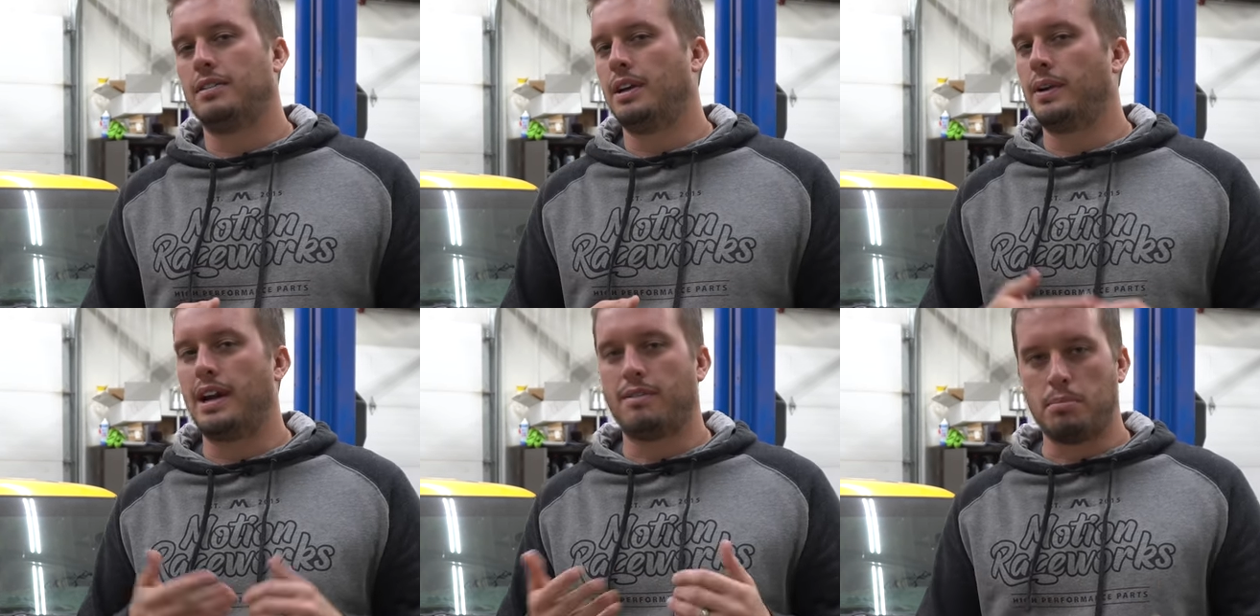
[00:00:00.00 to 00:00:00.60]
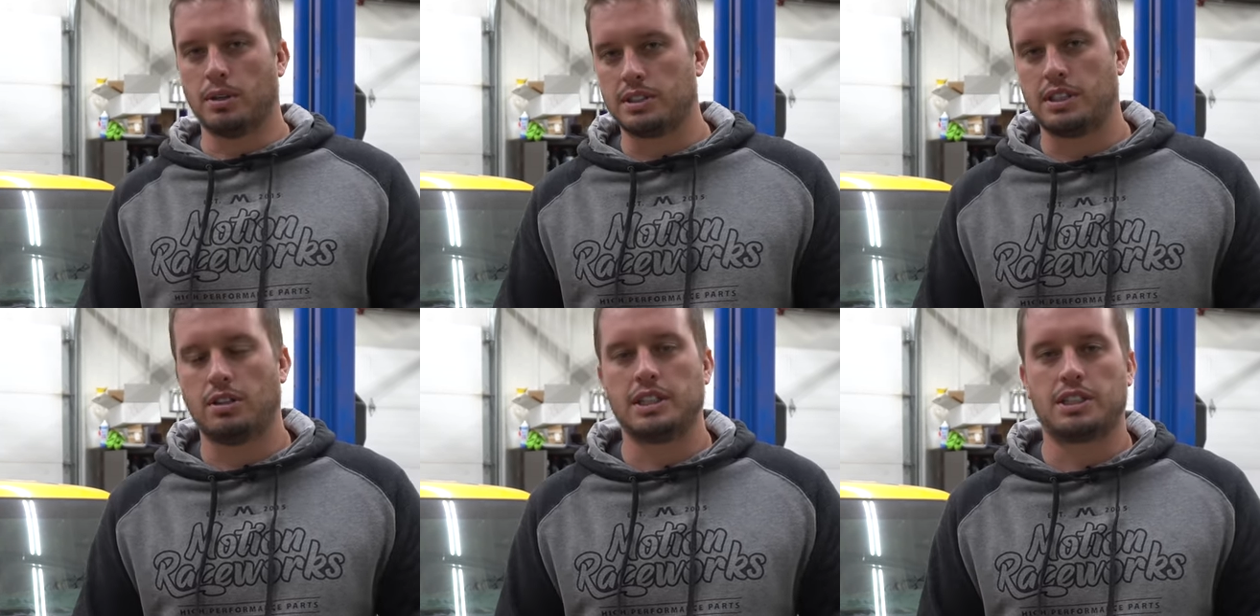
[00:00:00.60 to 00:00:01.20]
that we have a build
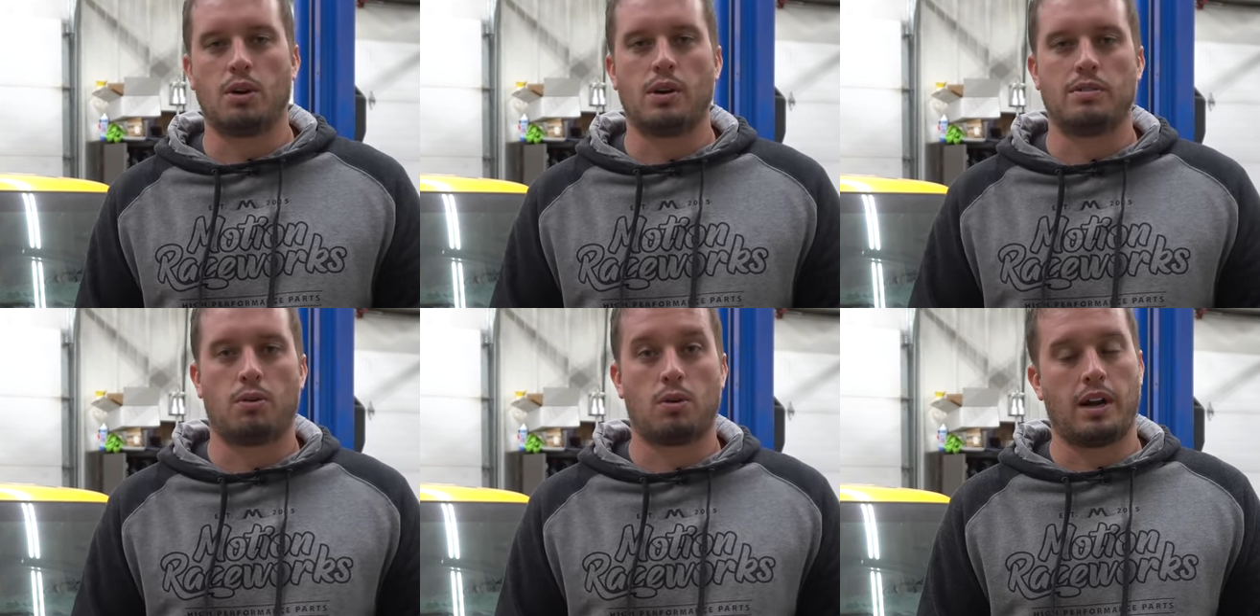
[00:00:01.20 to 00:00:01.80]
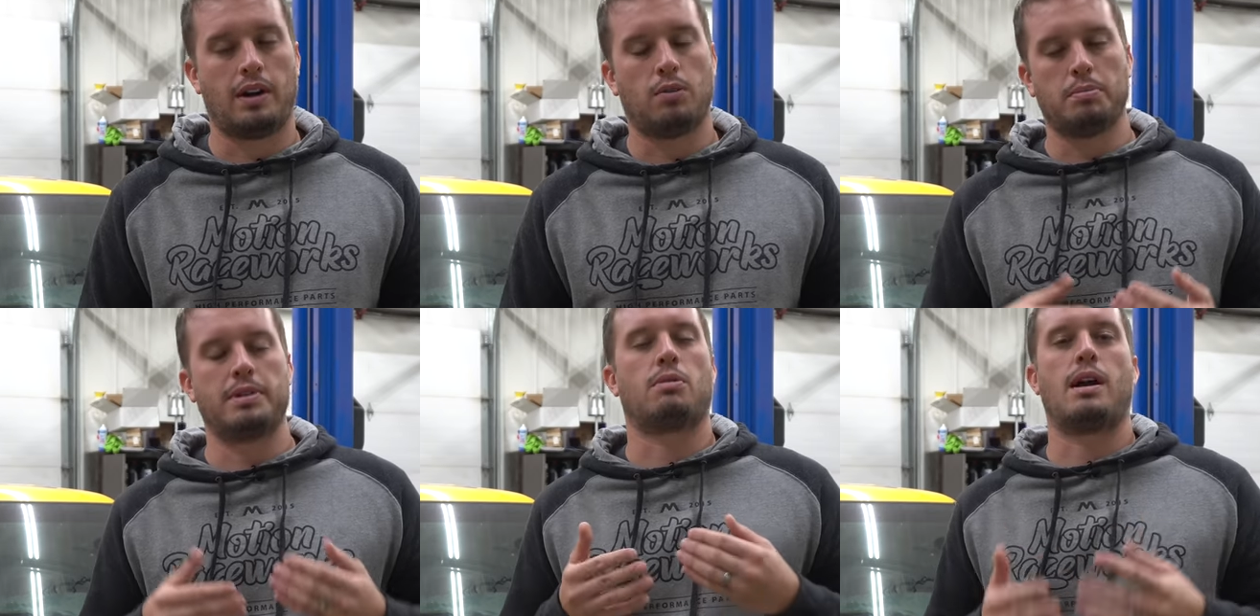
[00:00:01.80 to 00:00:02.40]
series going for and we'll
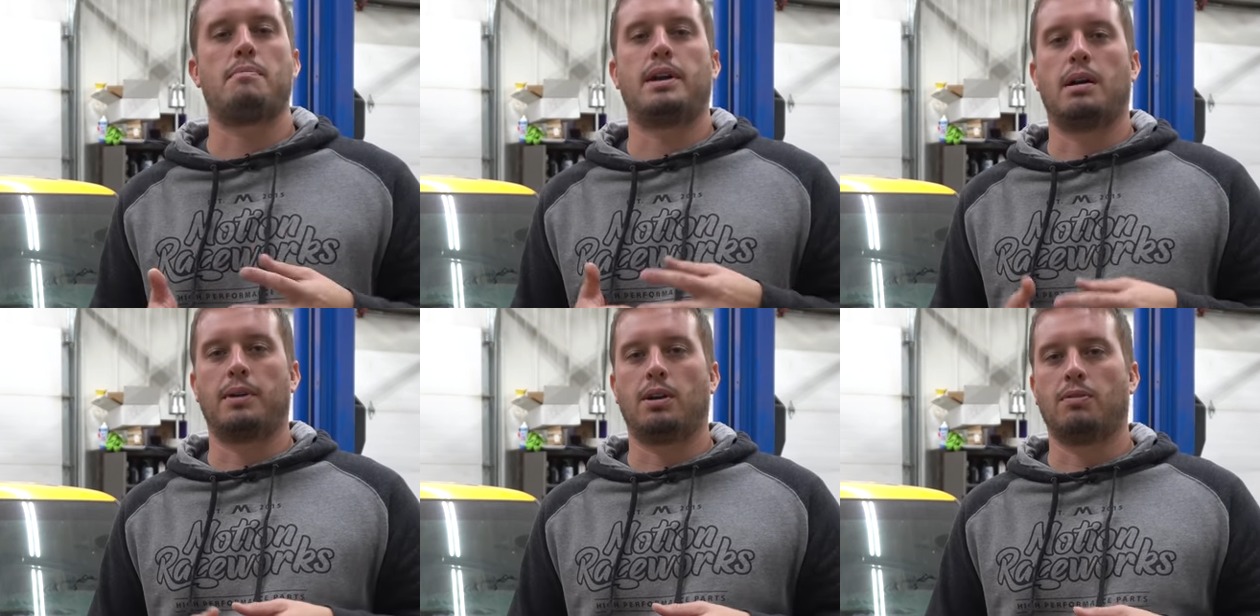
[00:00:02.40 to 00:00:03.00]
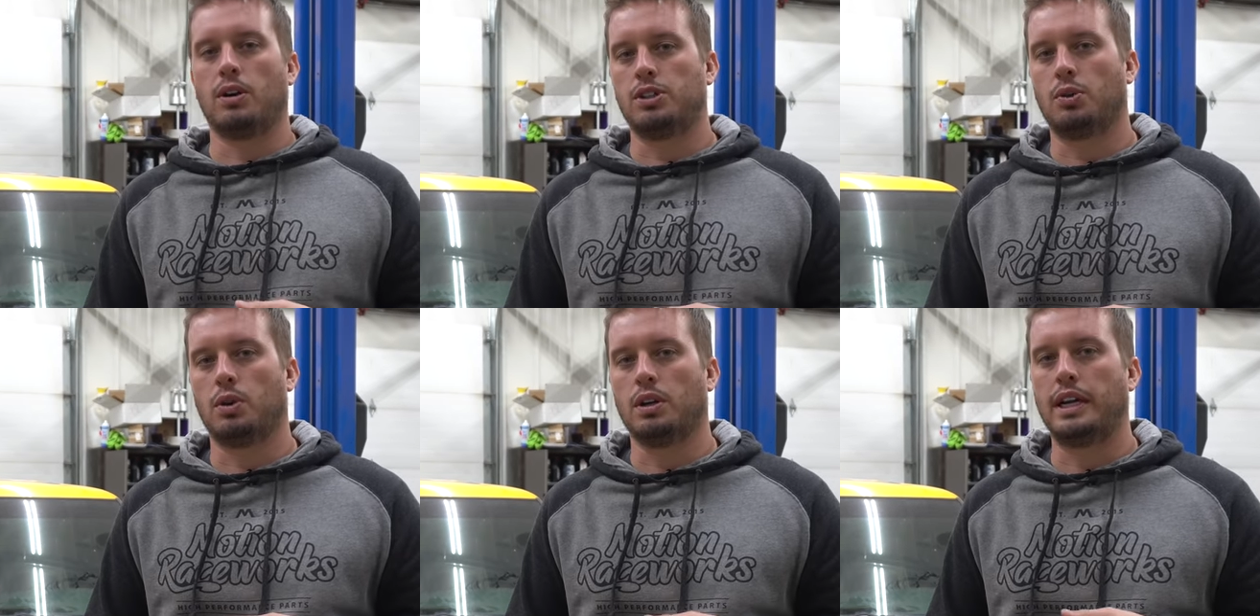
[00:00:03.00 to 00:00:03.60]
be ramping up here very
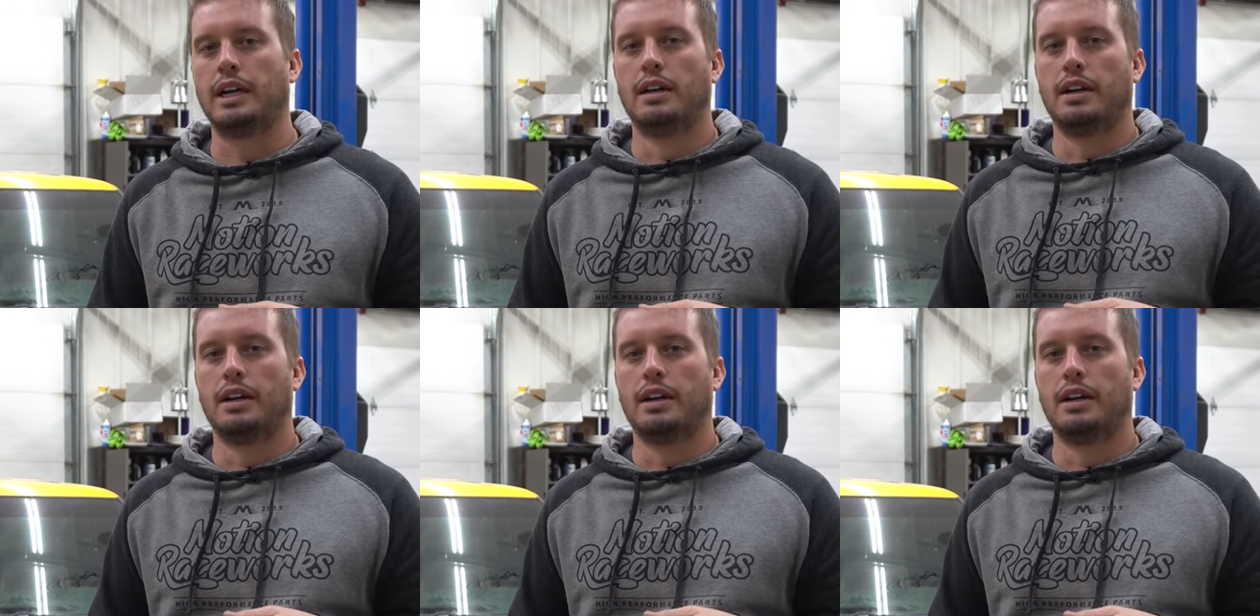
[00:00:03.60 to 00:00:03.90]
shortly,